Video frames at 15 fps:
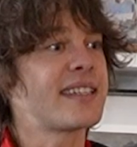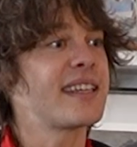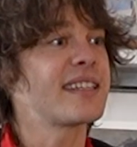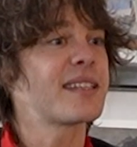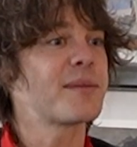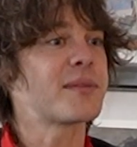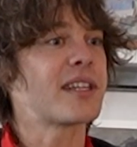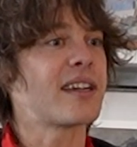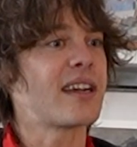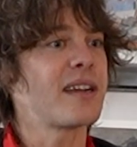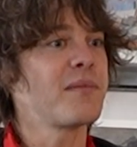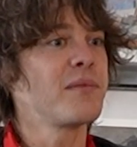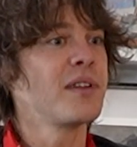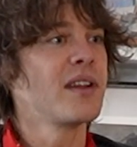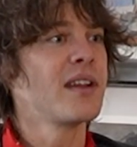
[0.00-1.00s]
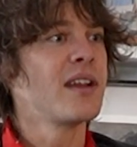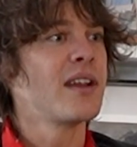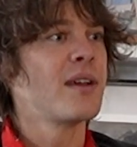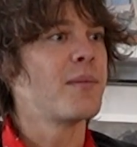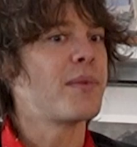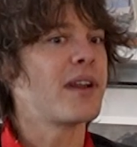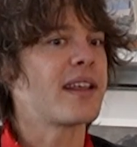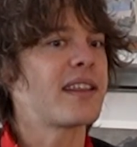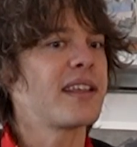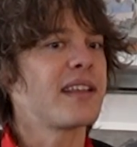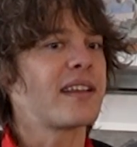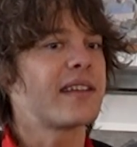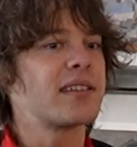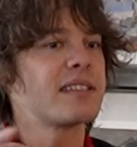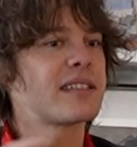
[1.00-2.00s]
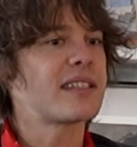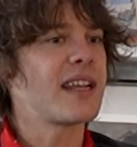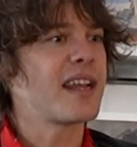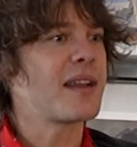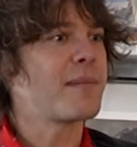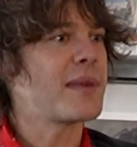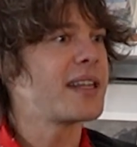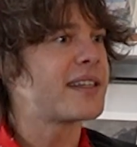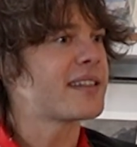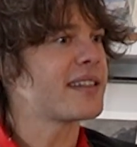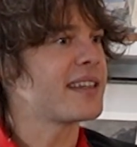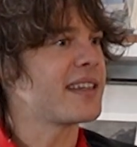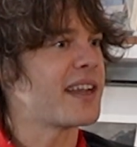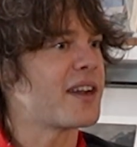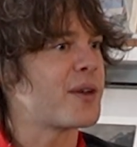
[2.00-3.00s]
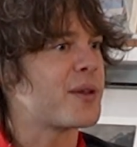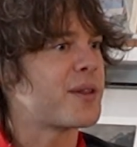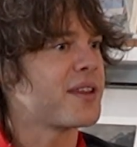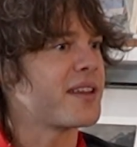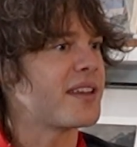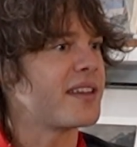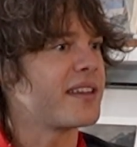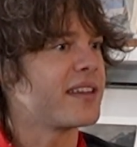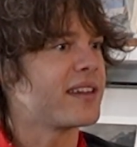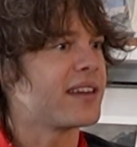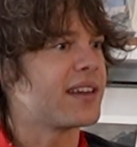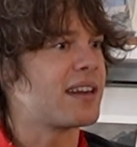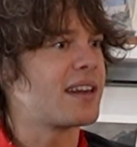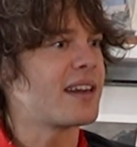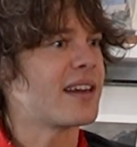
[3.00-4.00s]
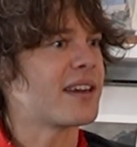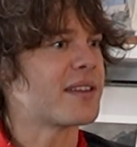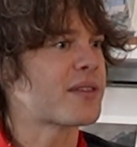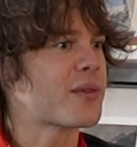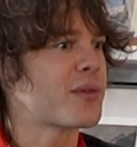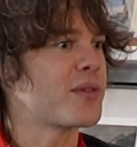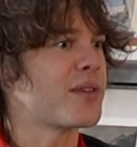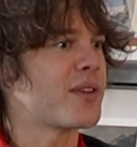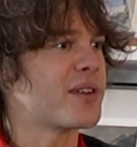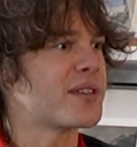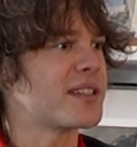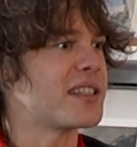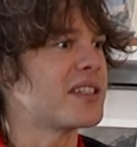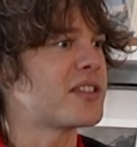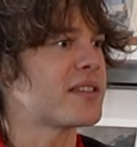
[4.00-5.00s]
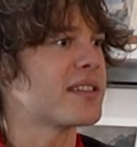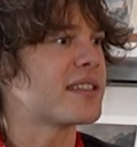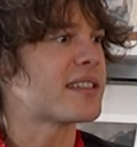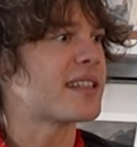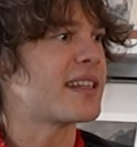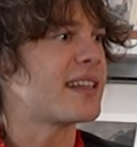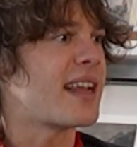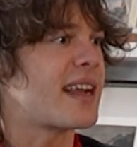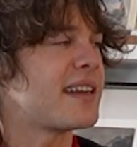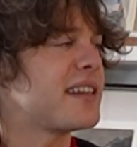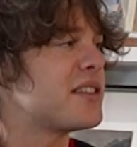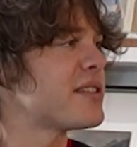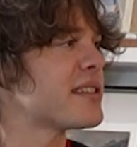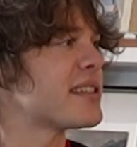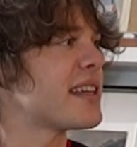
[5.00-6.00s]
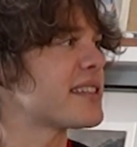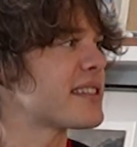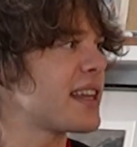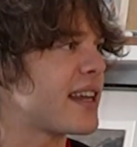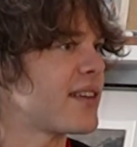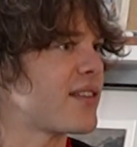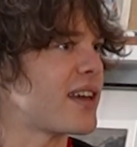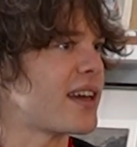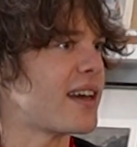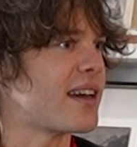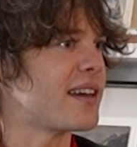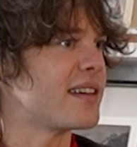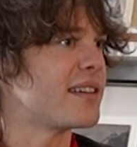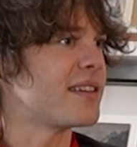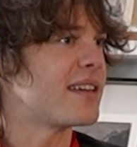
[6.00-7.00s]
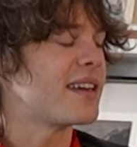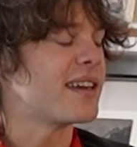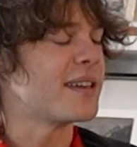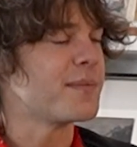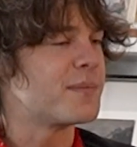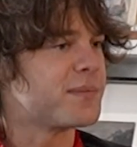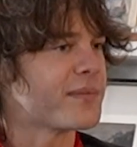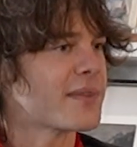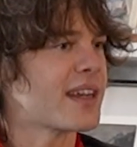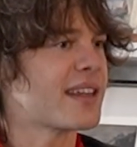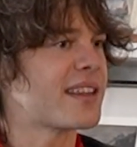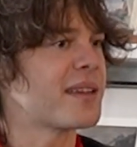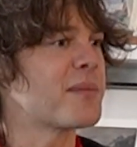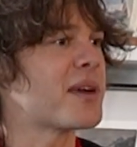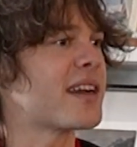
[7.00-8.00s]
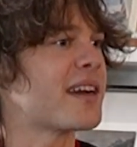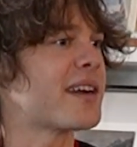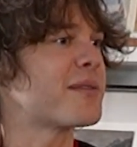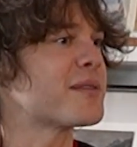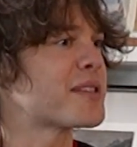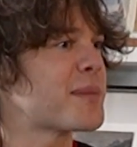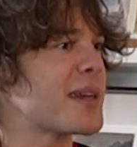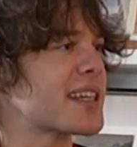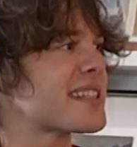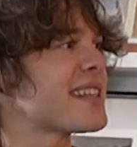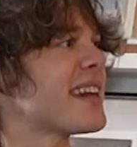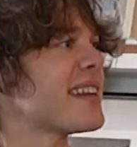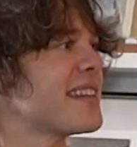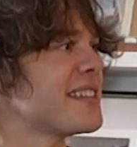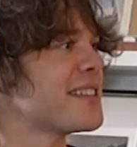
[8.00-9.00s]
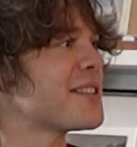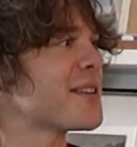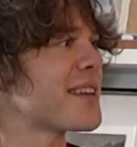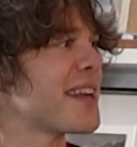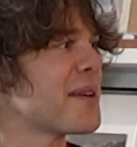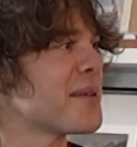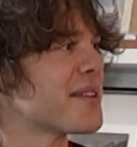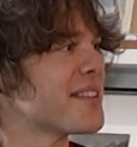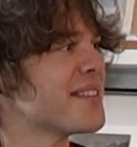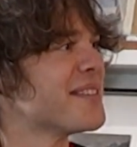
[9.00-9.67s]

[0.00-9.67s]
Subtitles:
takes up time, but I think staying mentally healthy through those interests and interests outside of art, I think my art respects that and is okay with it.